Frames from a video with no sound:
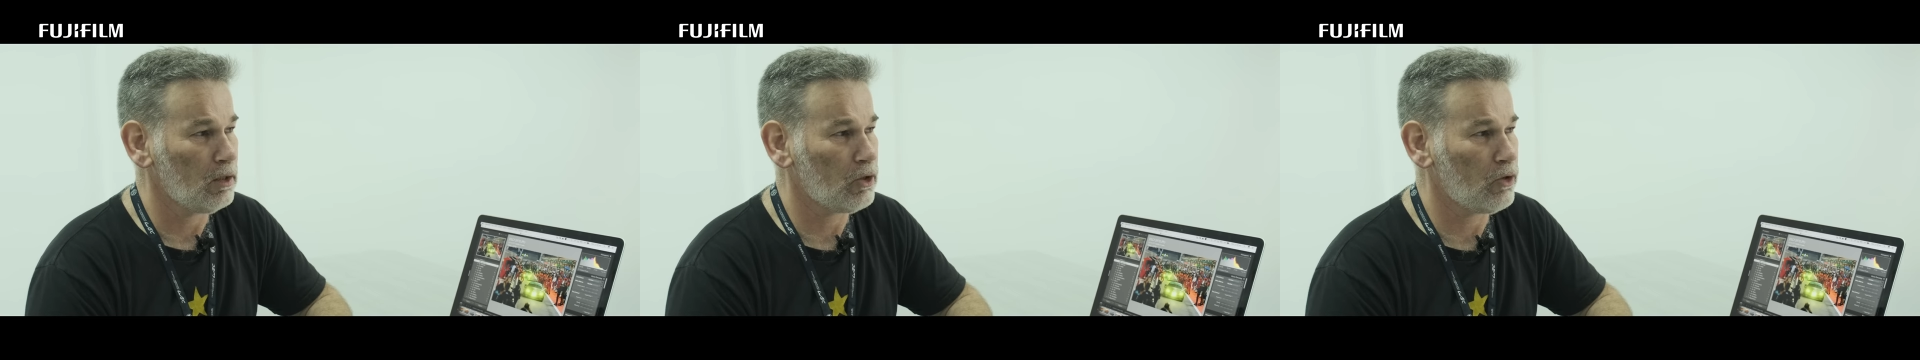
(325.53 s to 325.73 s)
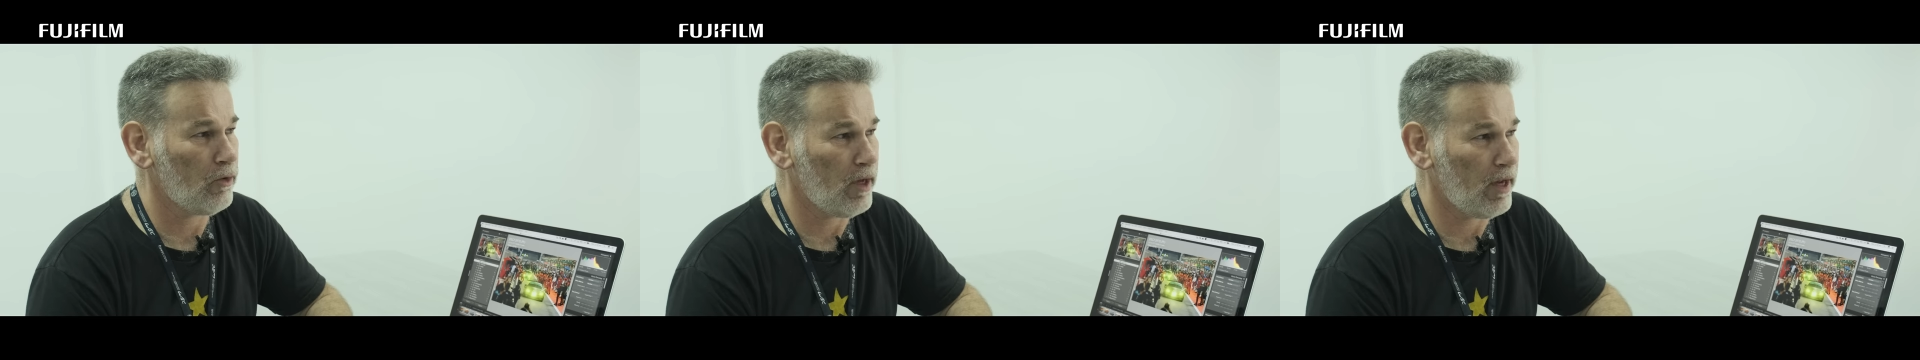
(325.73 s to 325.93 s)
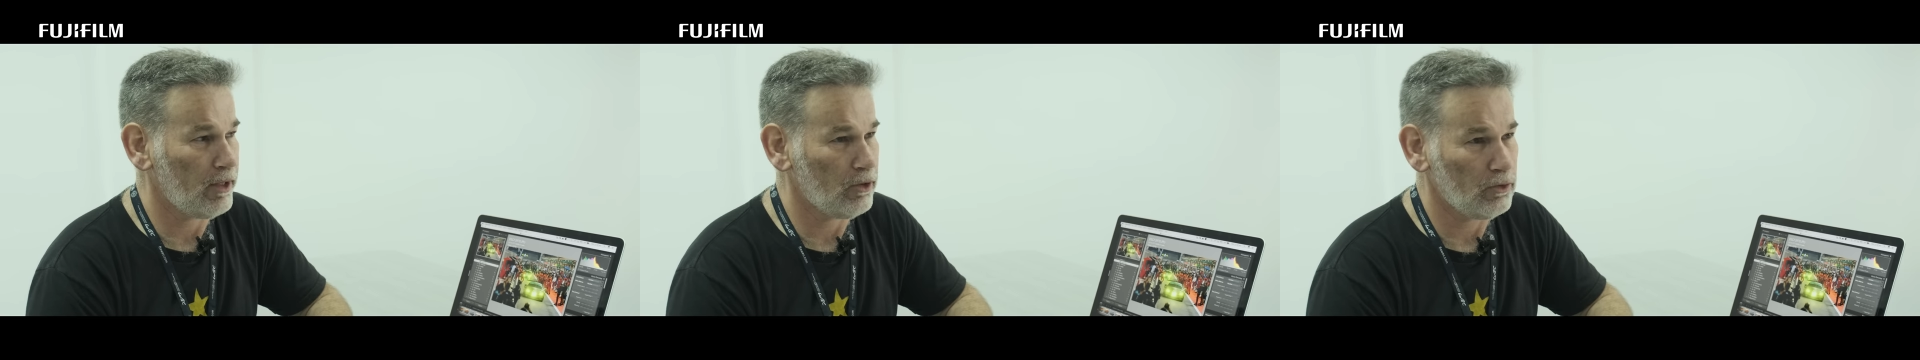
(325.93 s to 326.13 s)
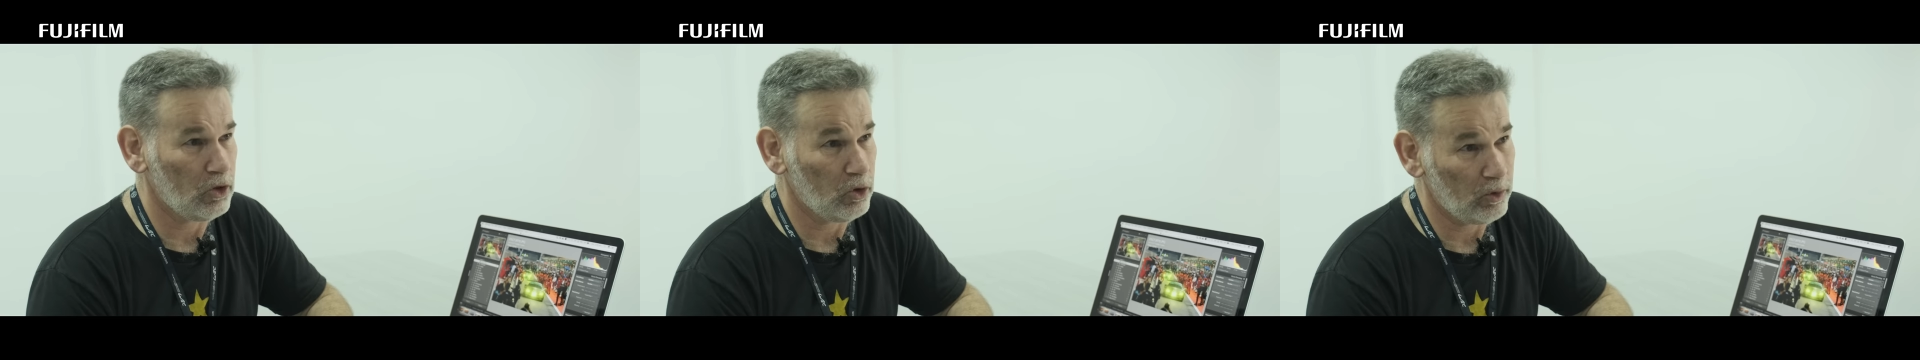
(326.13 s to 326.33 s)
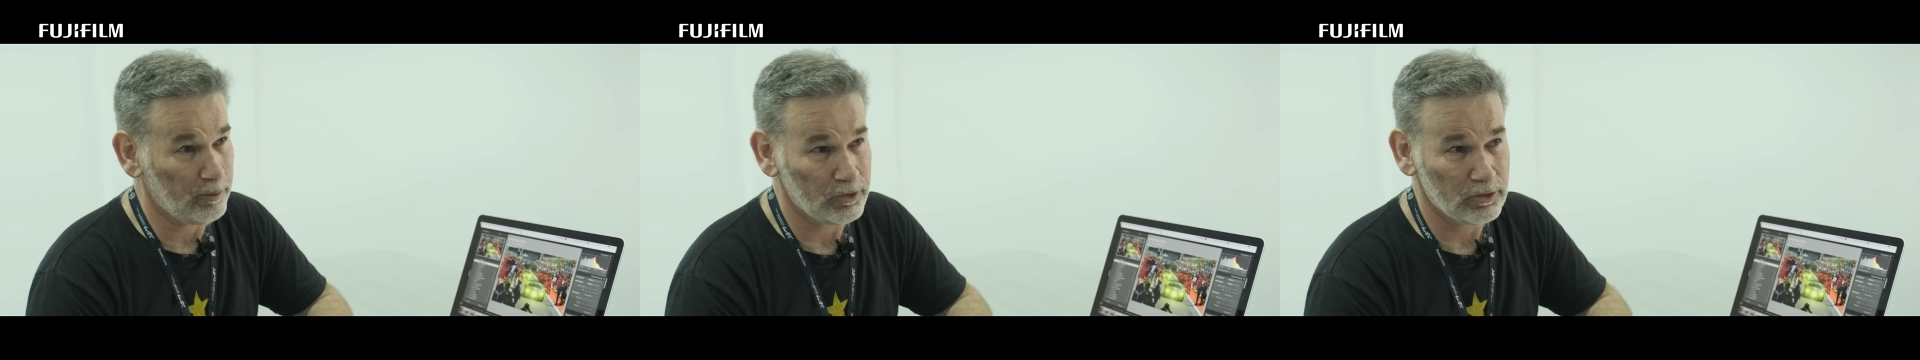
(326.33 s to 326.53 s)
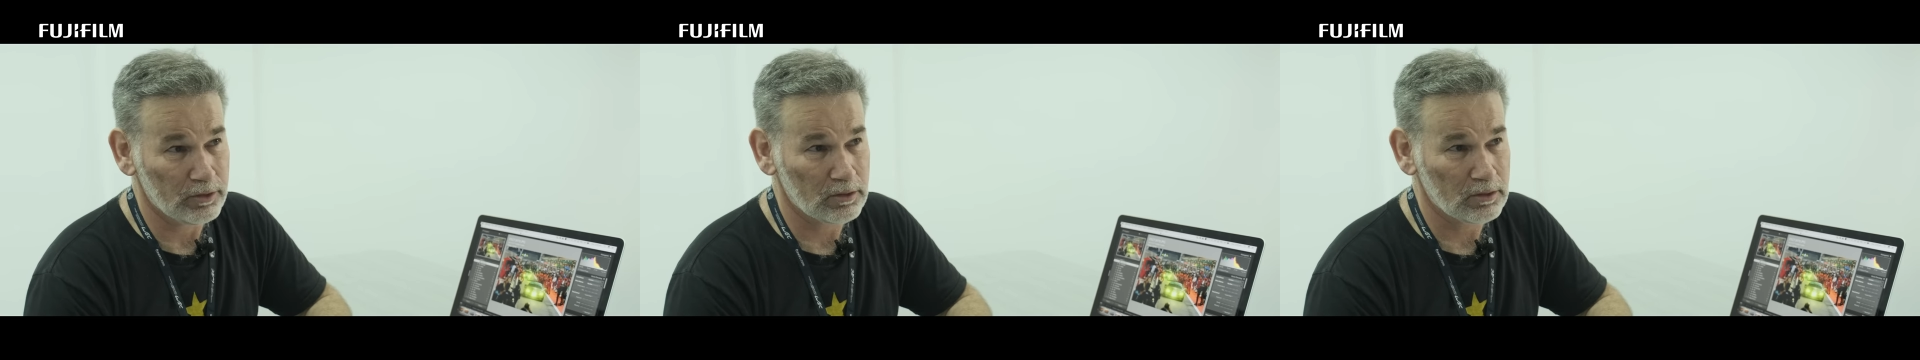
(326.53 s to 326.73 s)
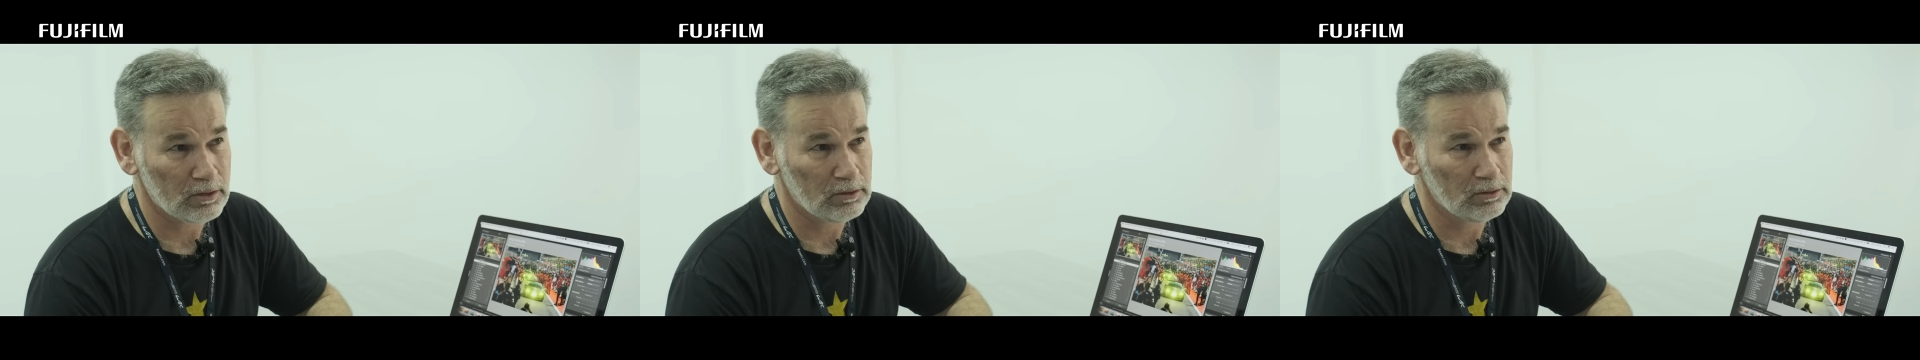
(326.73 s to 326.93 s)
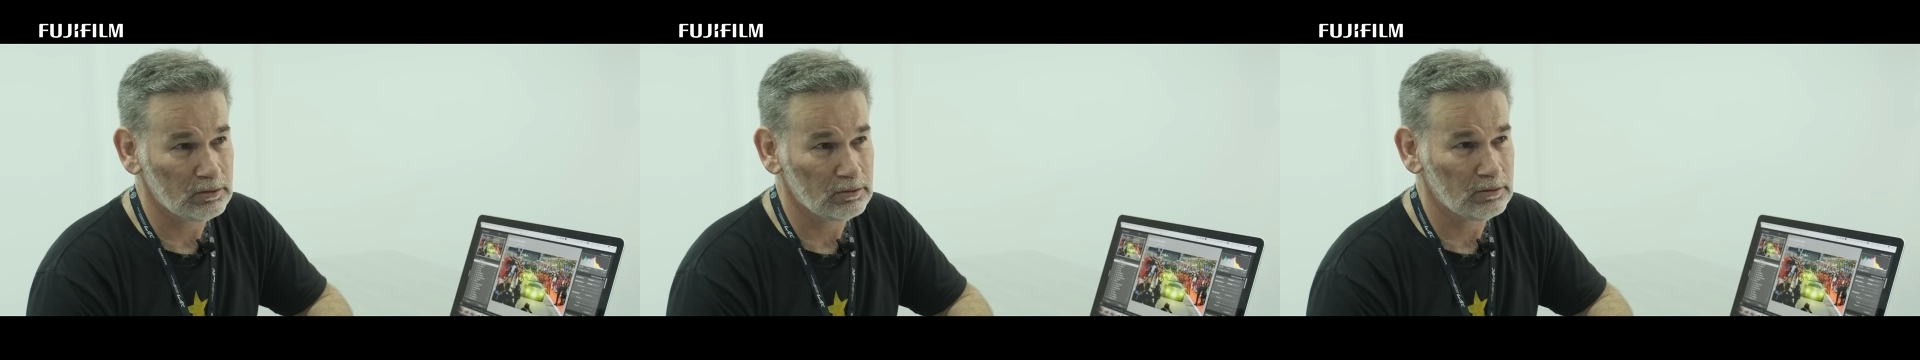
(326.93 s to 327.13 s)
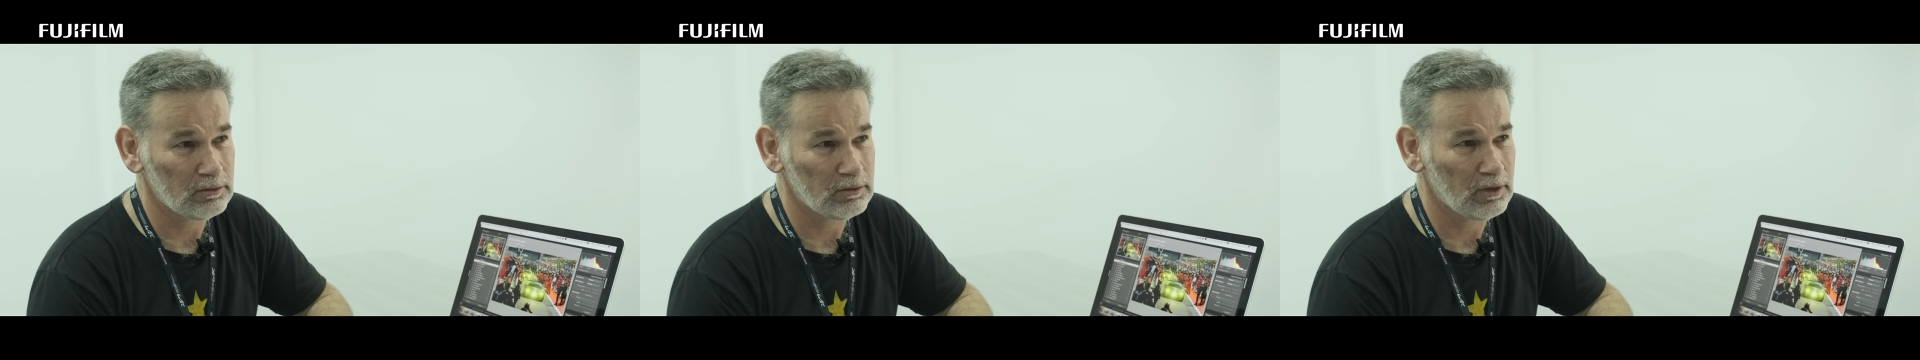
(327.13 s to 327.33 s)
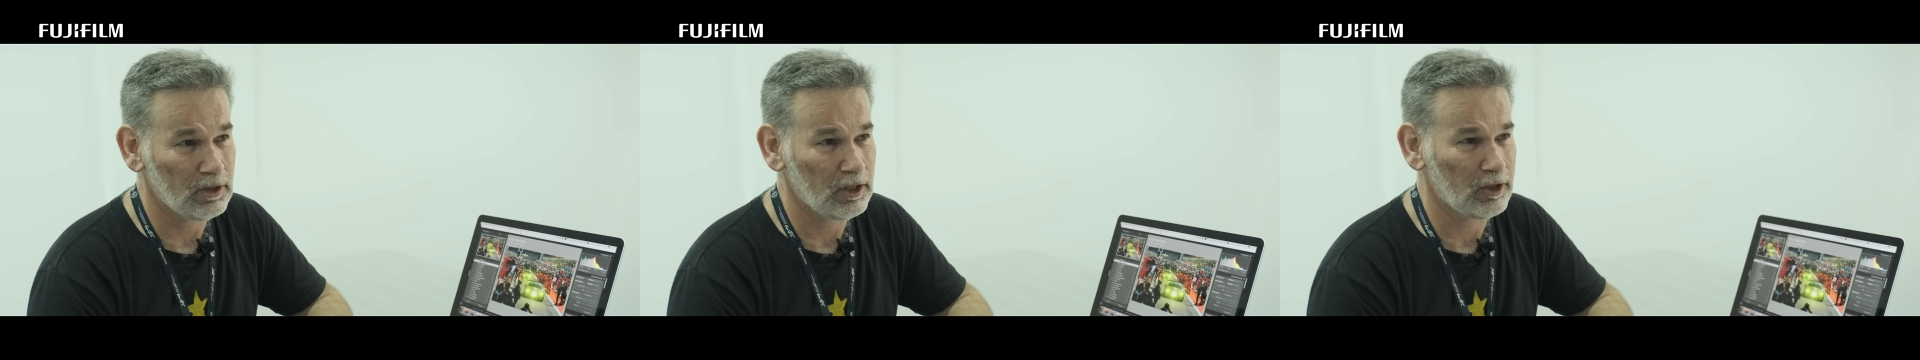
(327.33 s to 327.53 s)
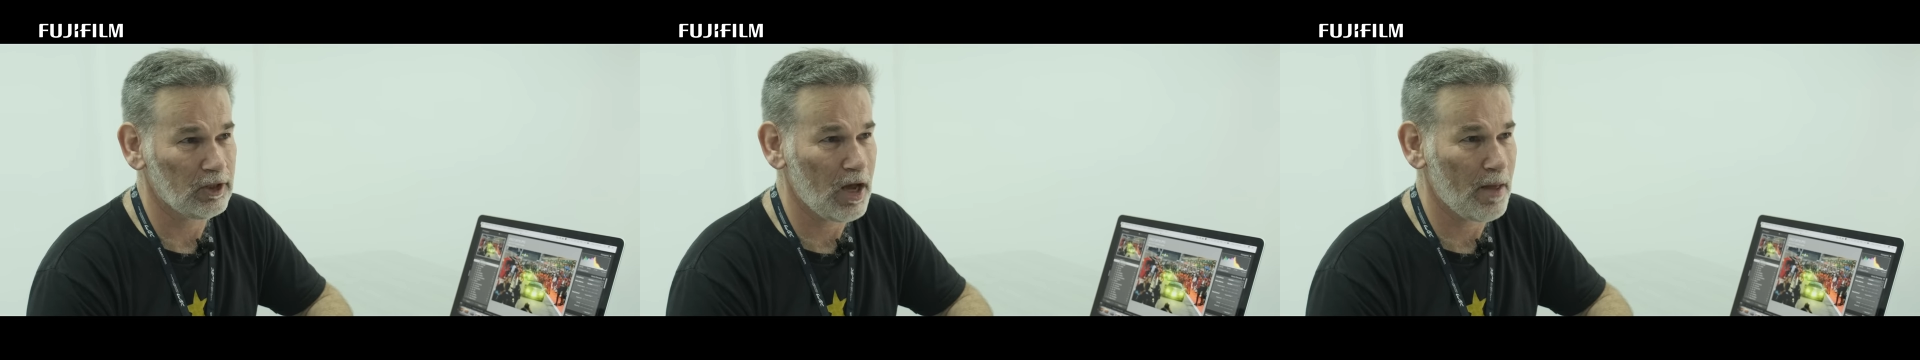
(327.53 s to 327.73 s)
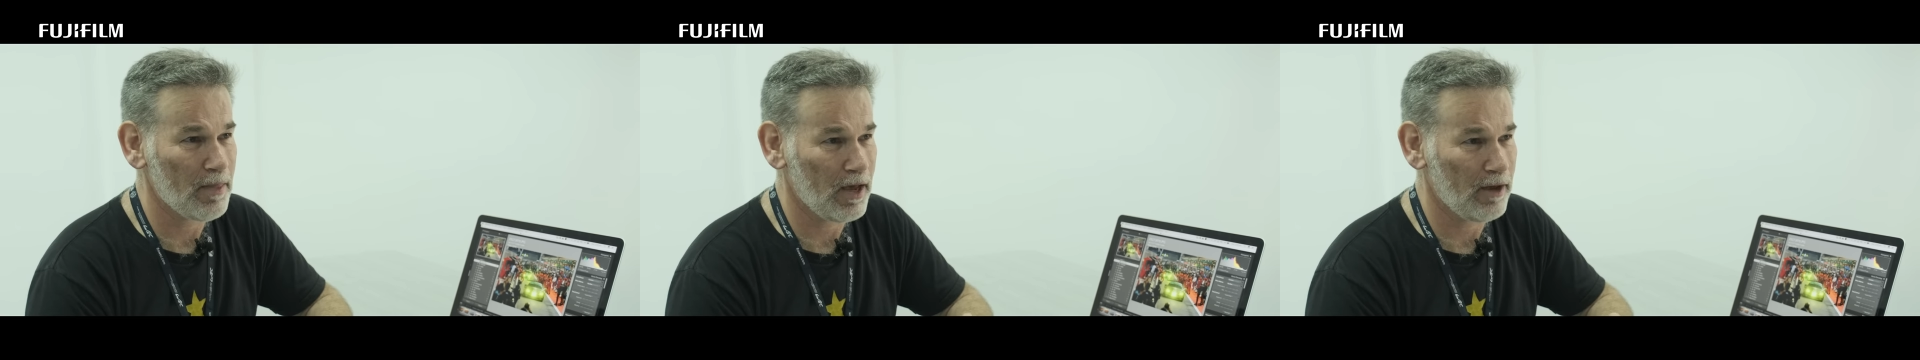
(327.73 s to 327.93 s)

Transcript: create new images, and